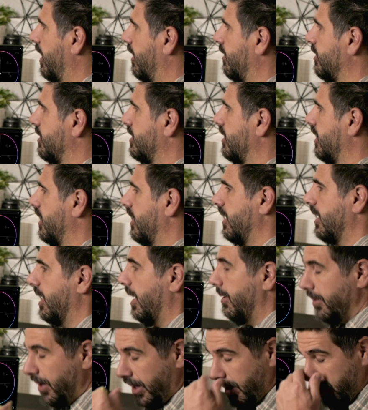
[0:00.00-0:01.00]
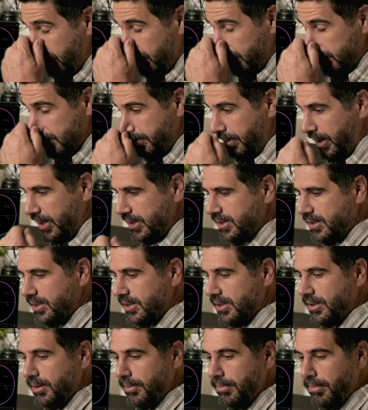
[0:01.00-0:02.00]
not a
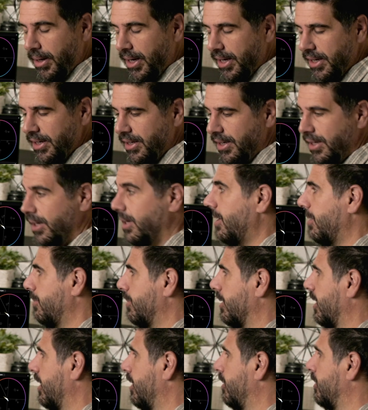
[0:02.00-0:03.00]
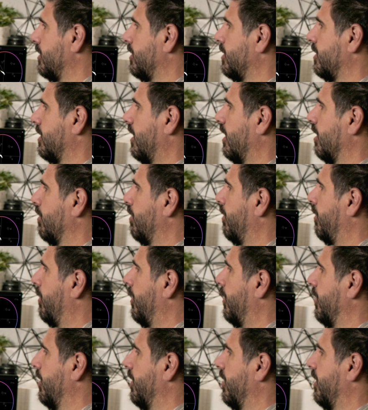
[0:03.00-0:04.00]
sponsored by it at all, but I am a strong
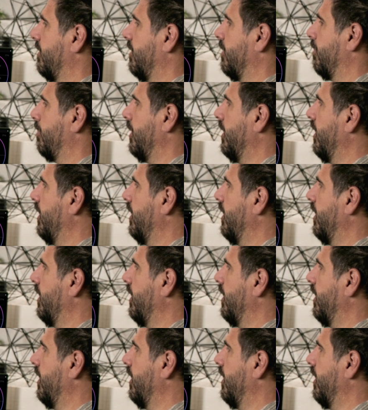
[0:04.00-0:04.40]
proponent of it